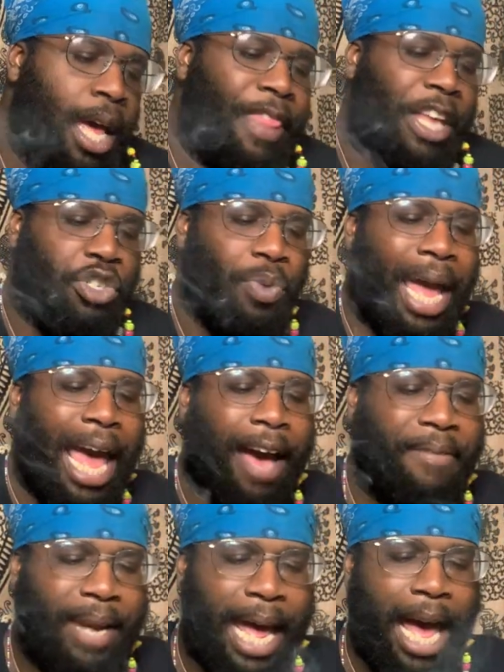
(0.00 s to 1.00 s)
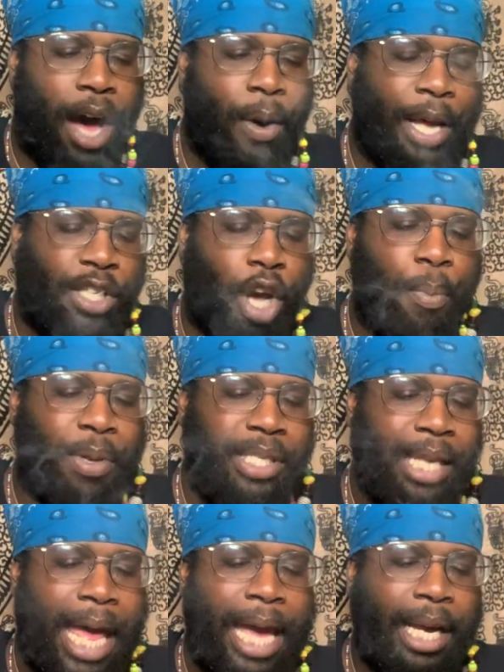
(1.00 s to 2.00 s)
that you have now. It's almost
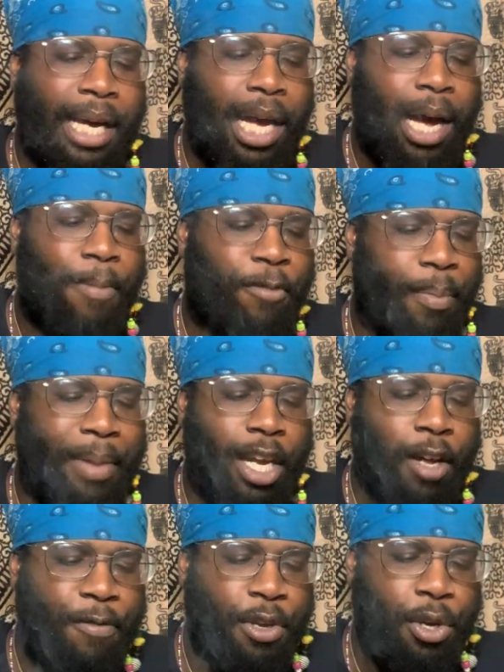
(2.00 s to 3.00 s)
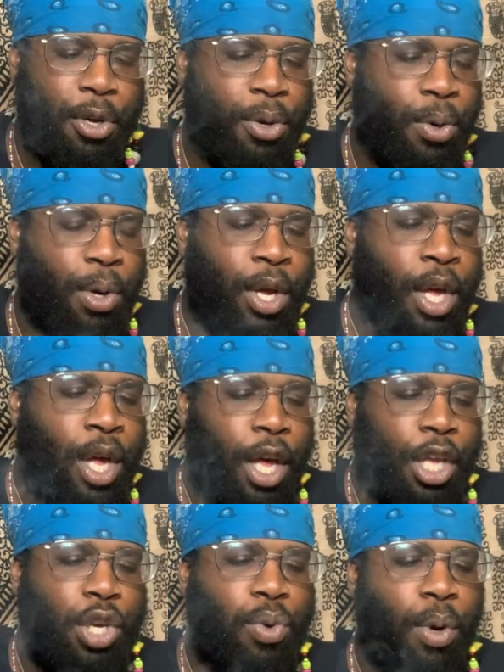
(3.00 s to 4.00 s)
like for many of you,
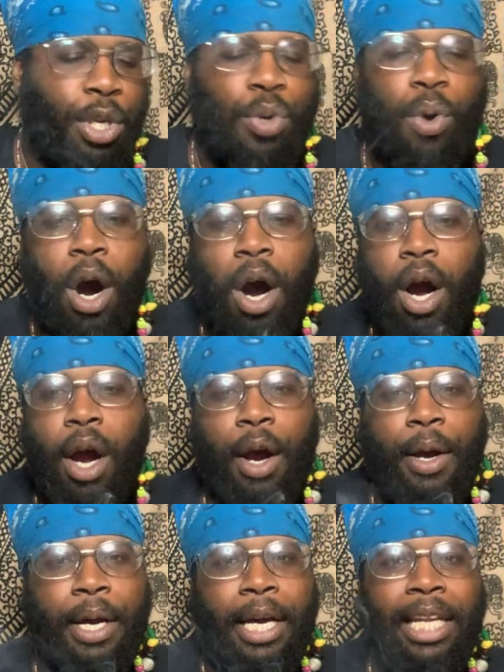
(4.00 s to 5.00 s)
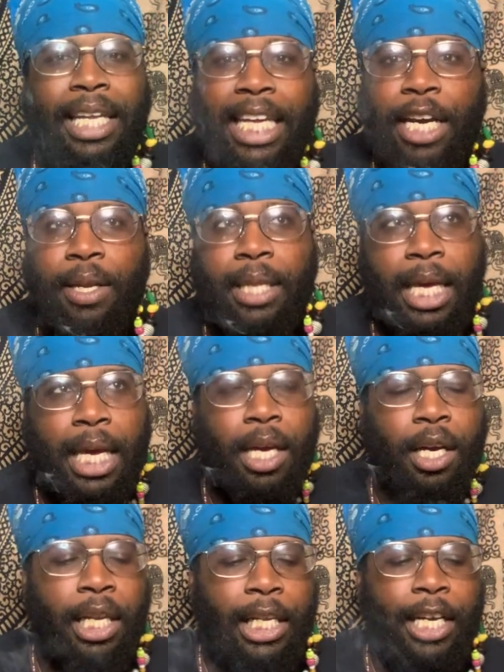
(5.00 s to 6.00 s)
you are clearly
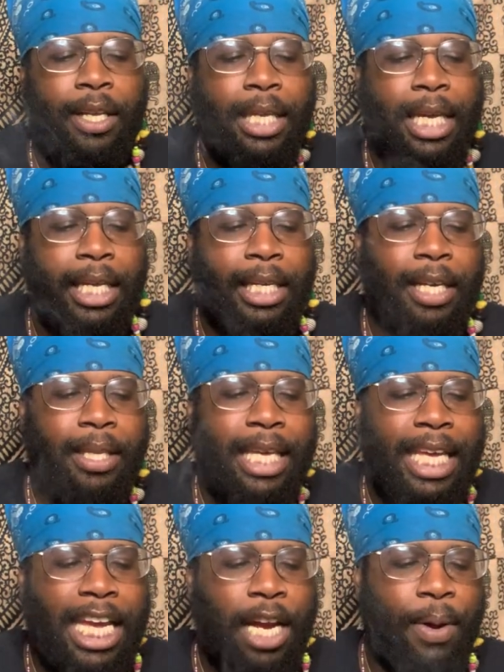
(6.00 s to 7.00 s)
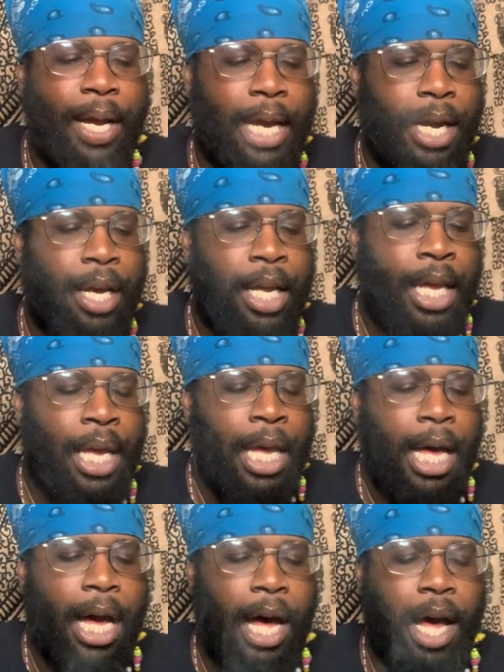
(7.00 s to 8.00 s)
hearing
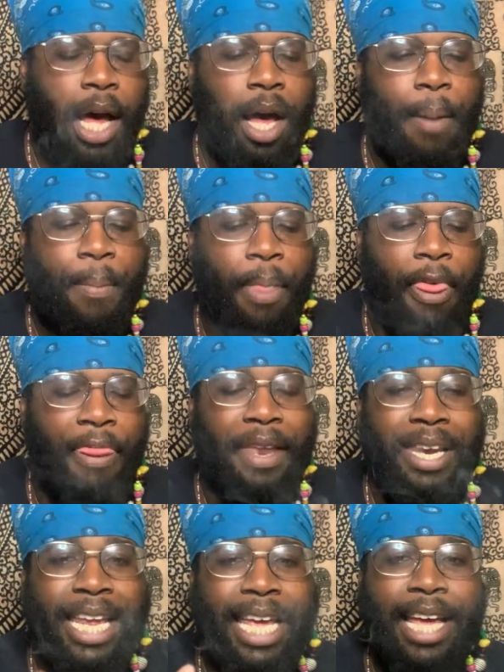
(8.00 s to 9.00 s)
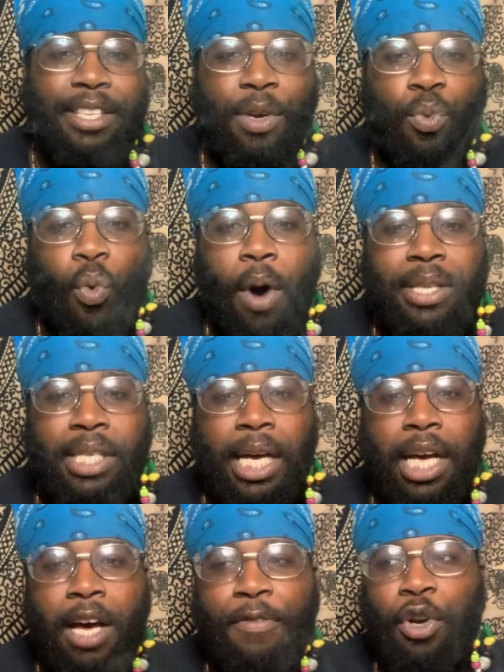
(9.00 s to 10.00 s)
the needs and wants
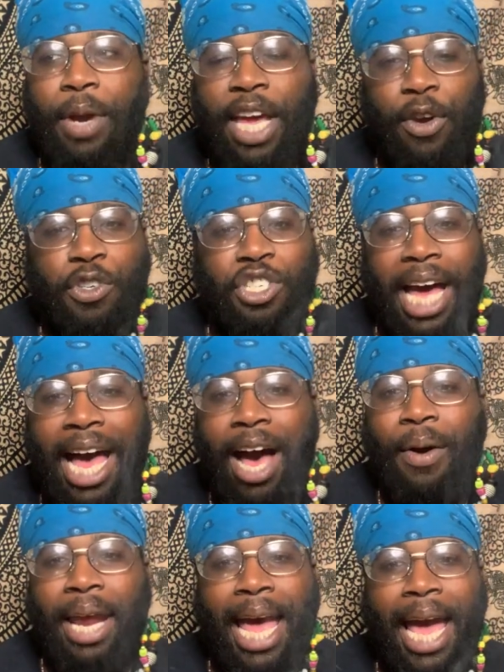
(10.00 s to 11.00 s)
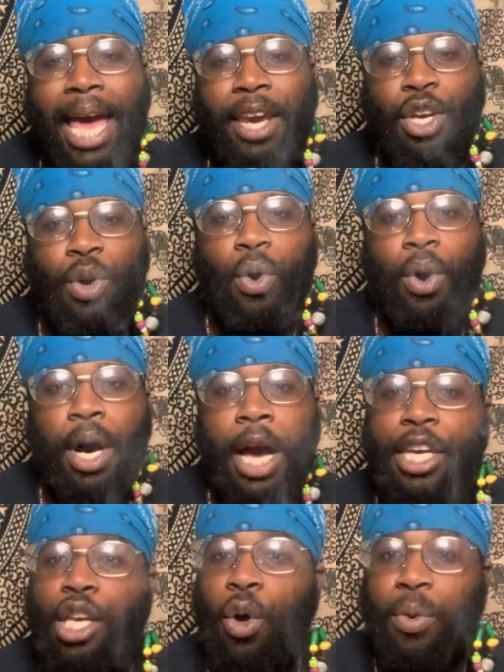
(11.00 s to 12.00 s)
of your inner child and your
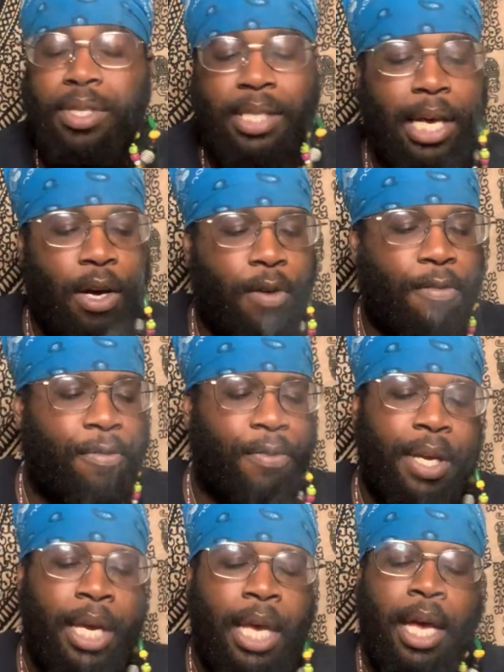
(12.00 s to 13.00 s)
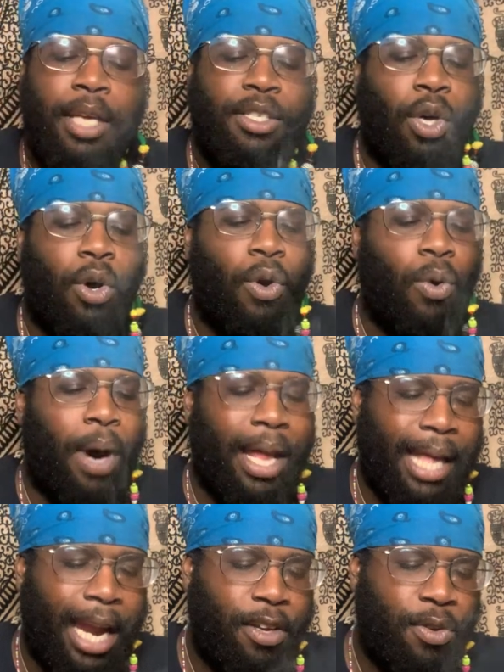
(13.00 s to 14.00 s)
adult self. So a
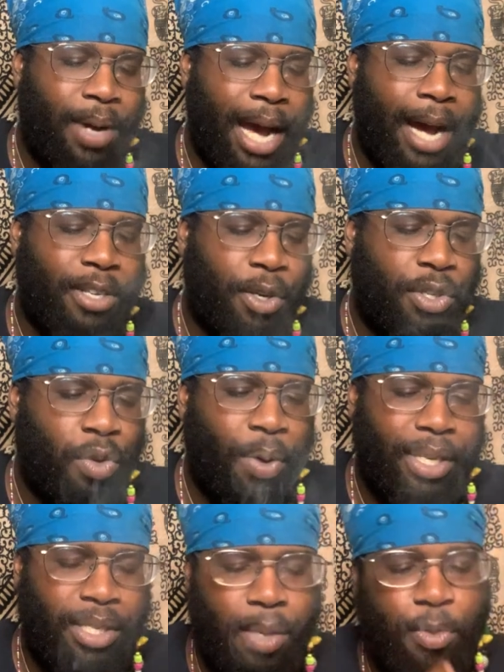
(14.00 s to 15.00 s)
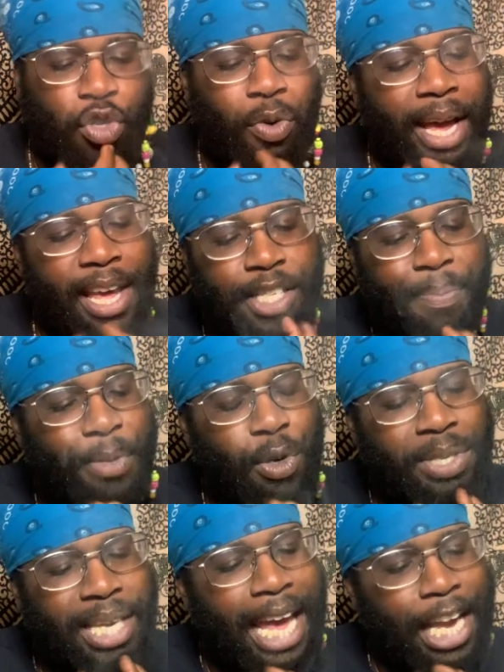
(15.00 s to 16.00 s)
lot of you guys are doing some
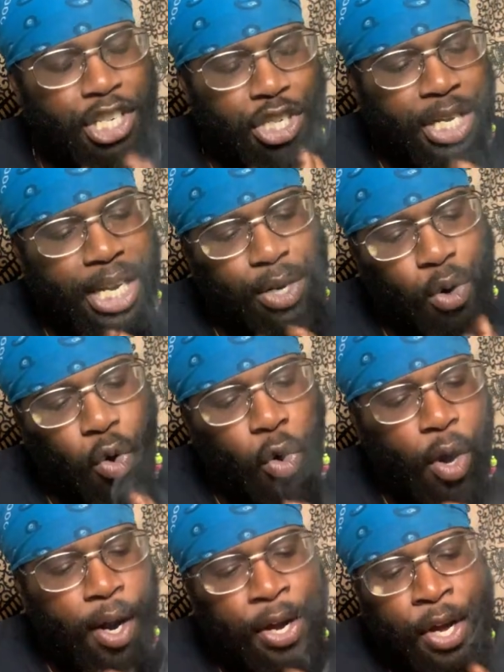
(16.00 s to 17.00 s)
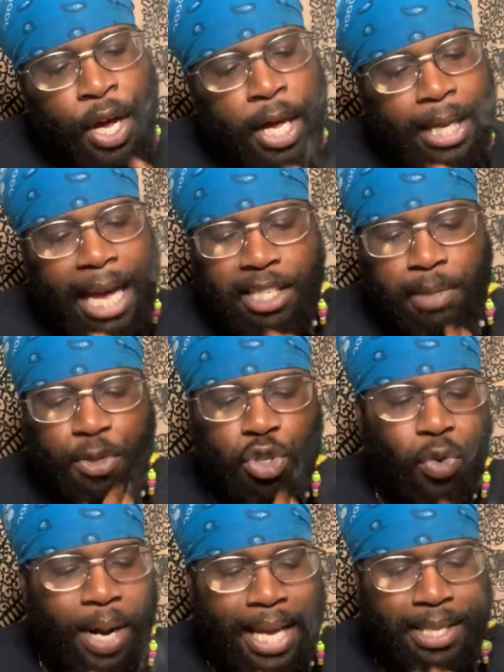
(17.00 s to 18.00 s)
transmutation or like some
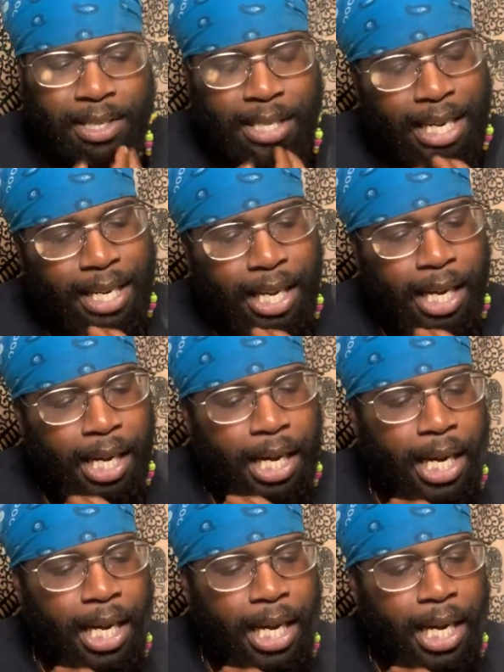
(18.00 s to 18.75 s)
transcending